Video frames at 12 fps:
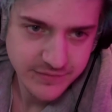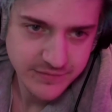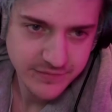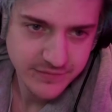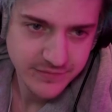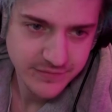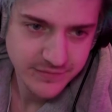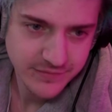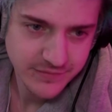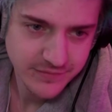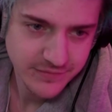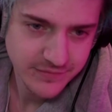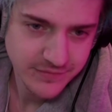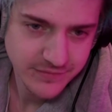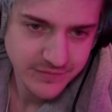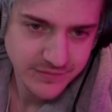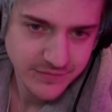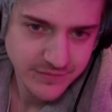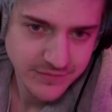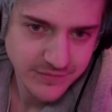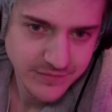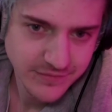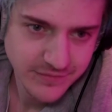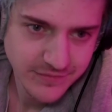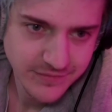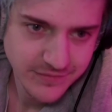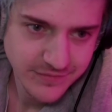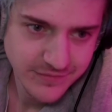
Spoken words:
[no speech]